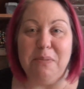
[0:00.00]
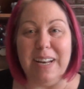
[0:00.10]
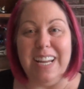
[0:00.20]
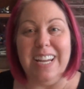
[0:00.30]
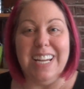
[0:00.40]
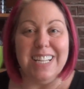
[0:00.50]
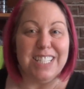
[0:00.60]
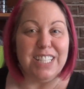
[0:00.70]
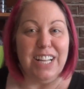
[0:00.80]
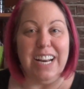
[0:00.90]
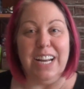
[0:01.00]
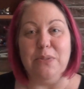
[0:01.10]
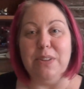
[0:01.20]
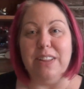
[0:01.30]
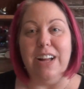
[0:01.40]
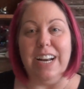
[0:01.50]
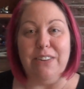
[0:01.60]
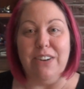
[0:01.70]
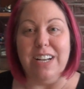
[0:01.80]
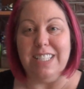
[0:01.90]
everybody, it's Claudia with
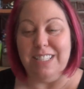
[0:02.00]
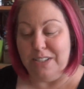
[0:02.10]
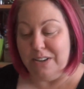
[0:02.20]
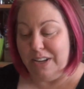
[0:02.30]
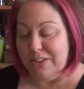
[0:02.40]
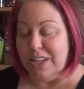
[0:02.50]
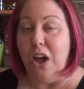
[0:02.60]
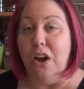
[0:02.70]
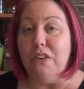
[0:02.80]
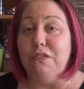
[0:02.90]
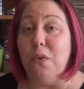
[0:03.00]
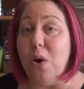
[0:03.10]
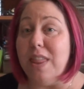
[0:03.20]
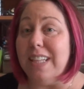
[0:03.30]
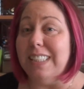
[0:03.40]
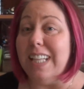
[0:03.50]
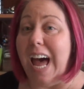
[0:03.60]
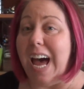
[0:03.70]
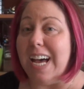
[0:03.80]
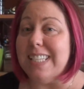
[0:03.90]
Claudia Rossi Studios. For the
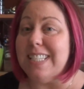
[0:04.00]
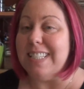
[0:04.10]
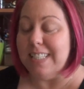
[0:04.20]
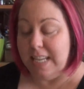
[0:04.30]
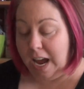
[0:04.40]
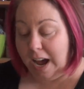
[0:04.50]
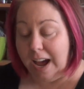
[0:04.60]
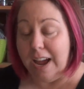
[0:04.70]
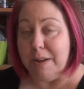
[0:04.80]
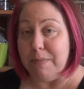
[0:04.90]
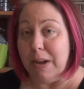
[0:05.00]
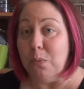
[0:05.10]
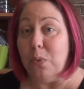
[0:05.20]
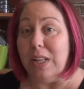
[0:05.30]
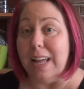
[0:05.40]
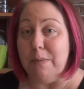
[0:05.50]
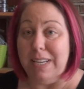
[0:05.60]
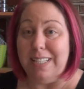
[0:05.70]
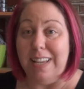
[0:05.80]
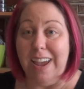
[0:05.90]
last time will I
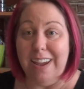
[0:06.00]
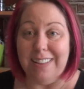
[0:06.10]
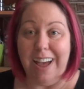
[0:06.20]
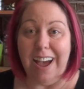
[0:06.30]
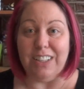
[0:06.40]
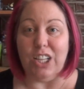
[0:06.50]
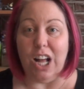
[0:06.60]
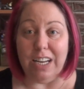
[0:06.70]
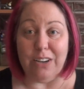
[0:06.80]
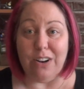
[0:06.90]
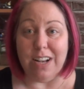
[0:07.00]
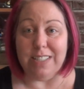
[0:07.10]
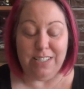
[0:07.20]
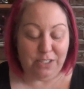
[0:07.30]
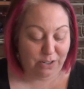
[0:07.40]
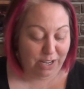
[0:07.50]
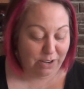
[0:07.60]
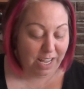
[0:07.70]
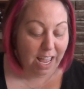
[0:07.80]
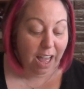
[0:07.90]
be saying that, Claudia Rossi
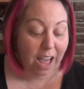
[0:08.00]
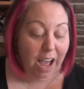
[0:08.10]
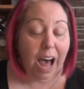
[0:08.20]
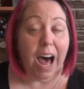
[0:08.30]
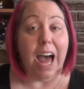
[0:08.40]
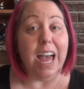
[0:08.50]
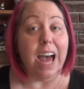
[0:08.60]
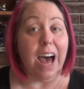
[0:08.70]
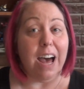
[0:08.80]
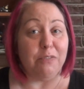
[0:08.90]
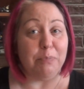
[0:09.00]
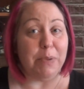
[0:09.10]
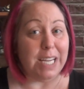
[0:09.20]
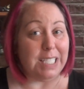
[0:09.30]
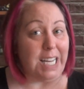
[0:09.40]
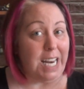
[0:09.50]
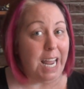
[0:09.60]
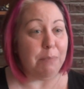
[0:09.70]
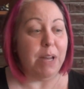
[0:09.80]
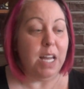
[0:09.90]
Studios. I have picked a
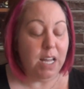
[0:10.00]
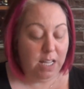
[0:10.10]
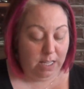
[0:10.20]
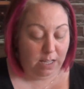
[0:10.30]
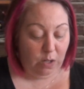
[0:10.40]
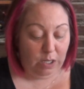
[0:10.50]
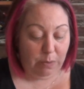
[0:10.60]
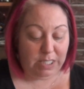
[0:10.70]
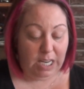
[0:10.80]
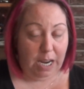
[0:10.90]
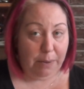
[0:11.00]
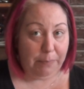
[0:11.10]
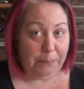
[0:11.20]
name. Hold on one second.